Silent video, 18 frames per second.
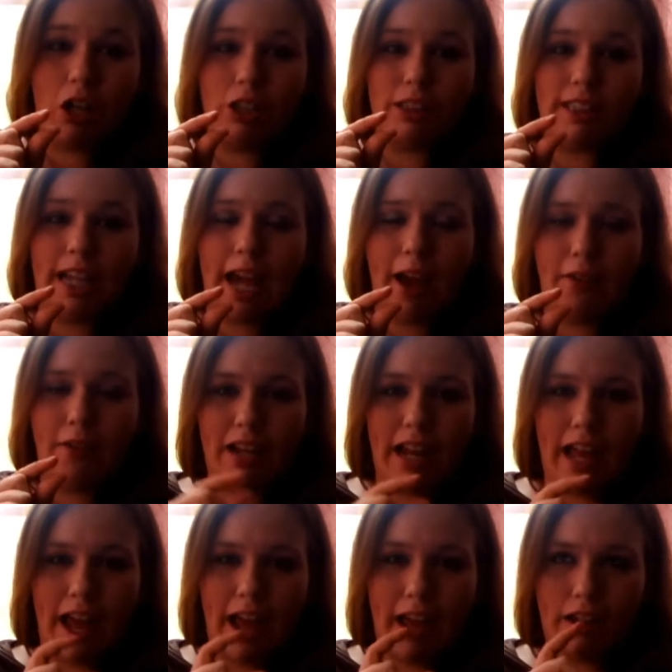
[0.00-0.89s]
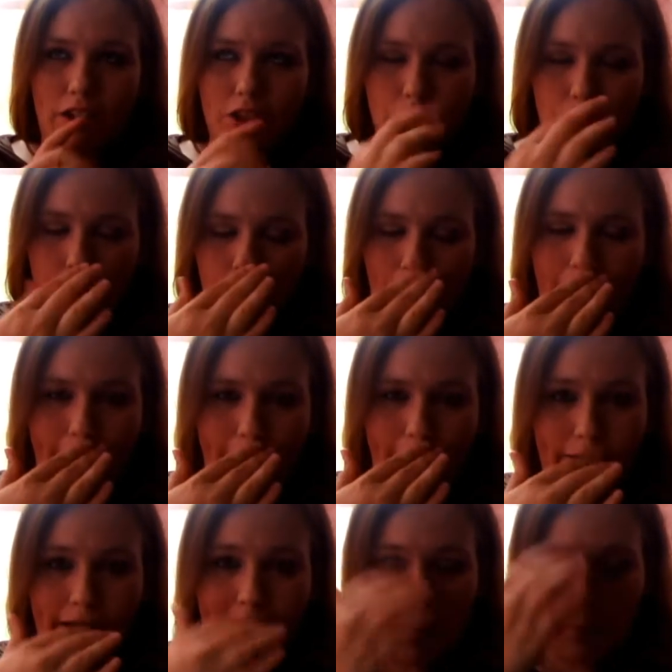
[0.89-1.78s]
to having to
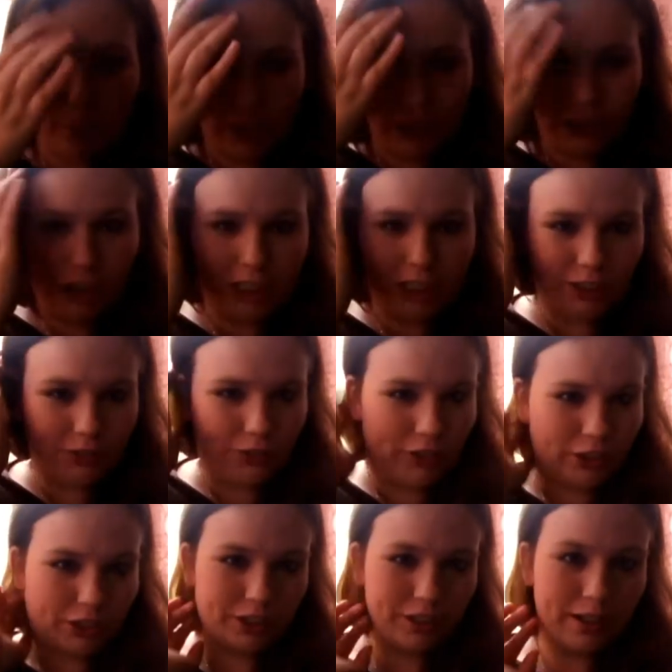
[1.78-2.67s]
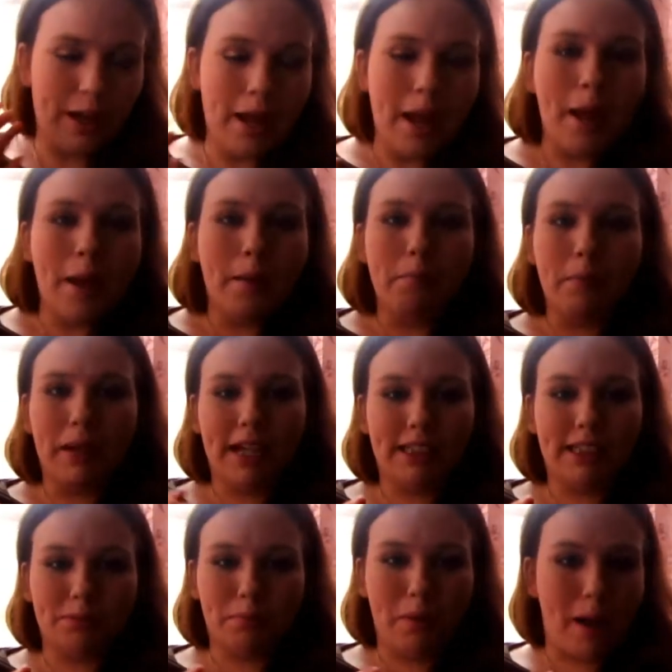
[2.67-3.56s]
have a blood transfusion,
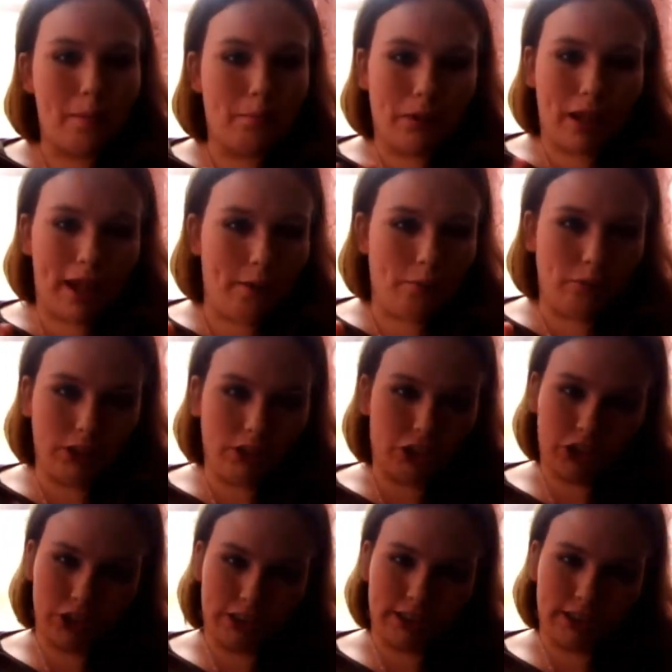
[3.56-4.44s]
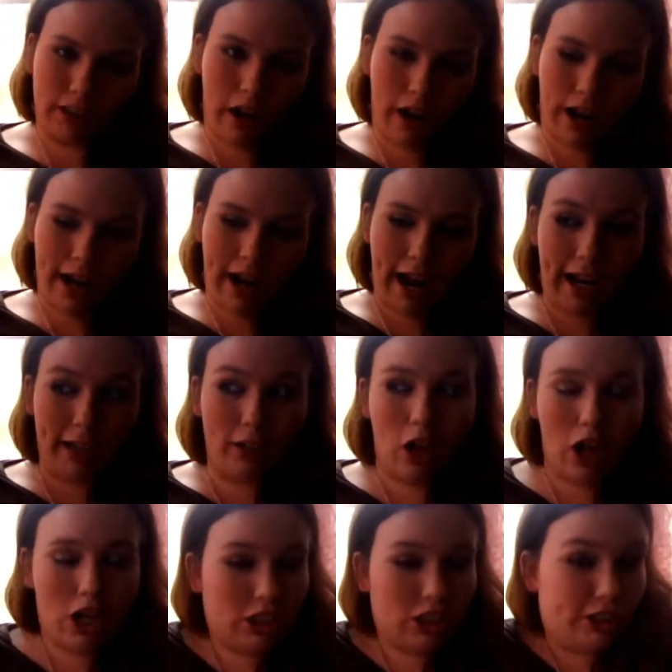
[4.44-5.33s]
because my blood was just not, I
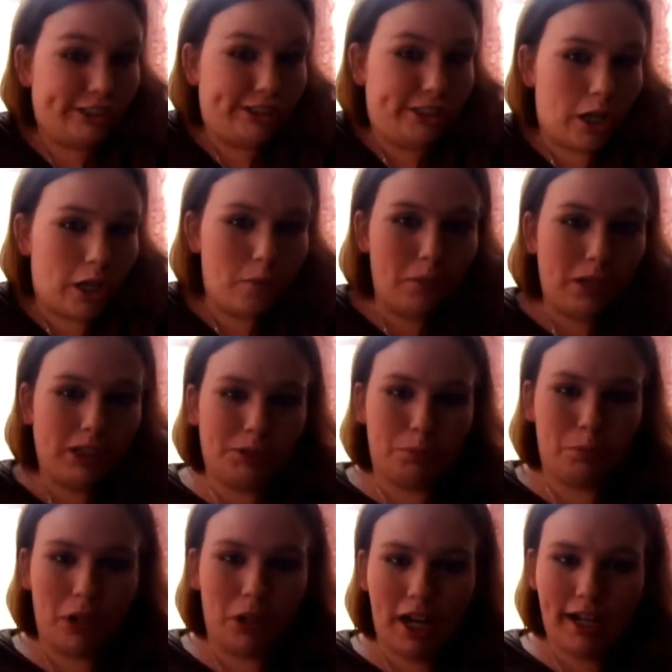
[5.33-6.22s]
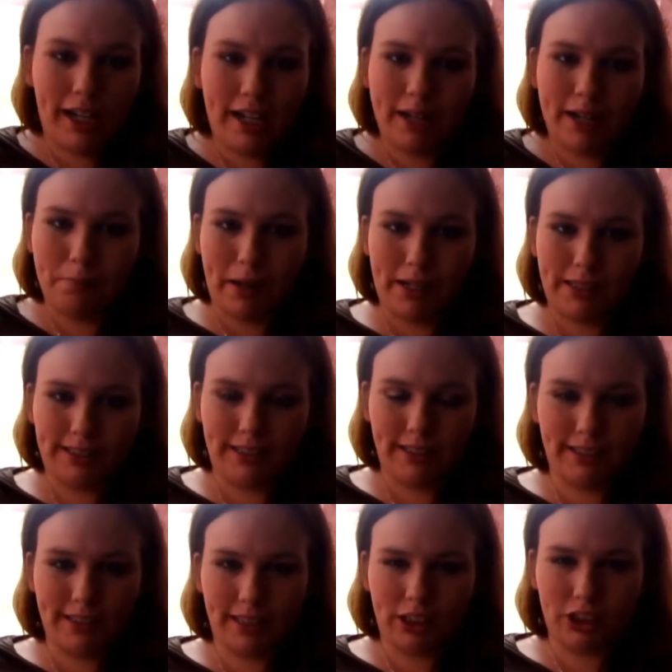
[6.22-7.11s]
lost so much blood in my
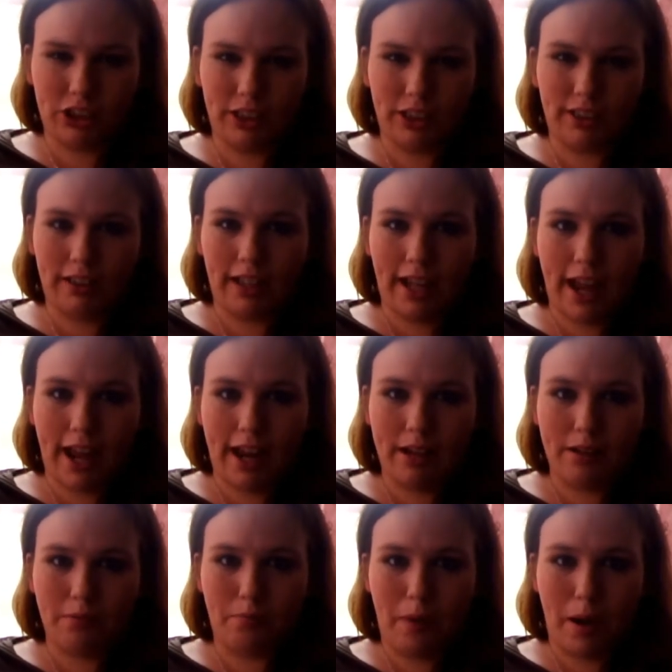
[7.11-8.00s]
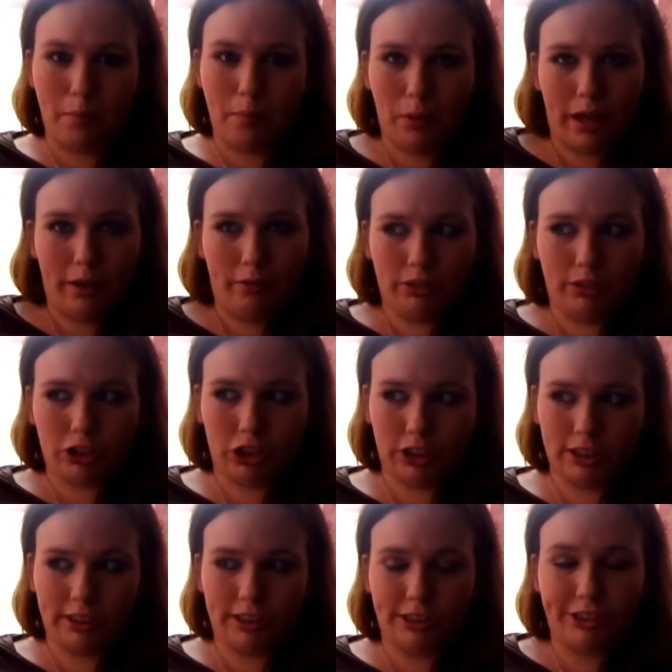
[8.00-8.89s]
C-section that my blood was
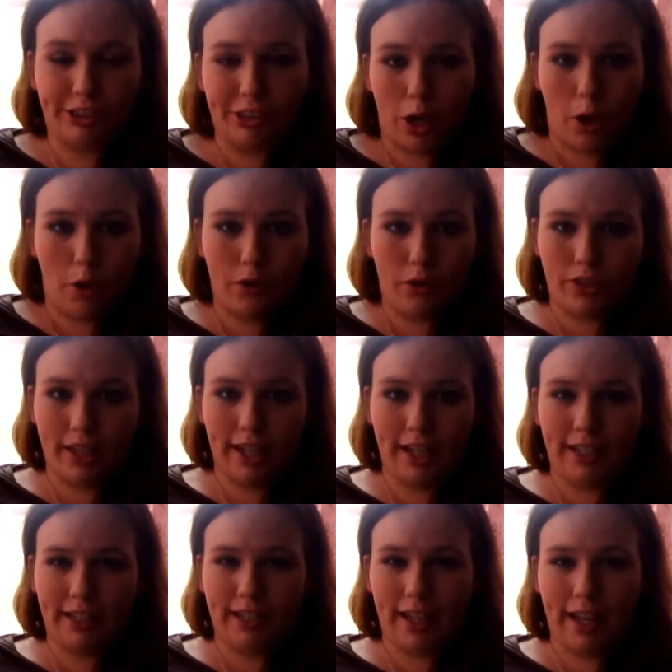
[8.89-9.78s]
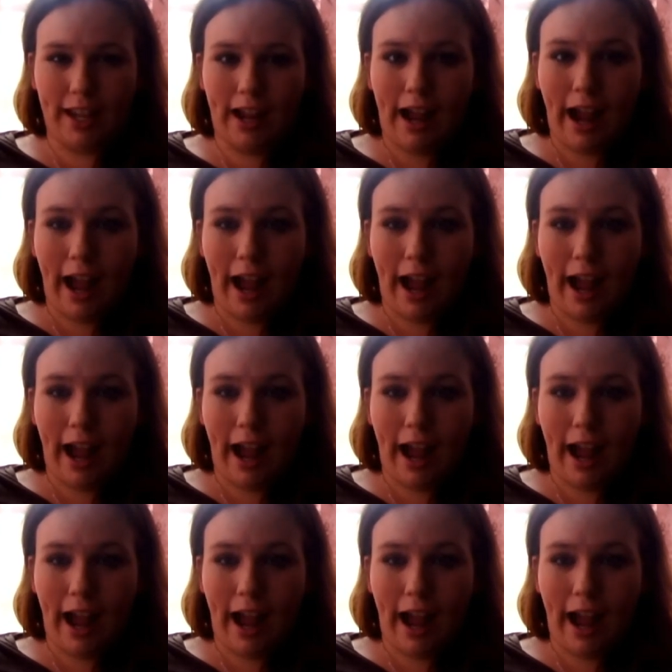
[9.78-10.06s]
just so thin that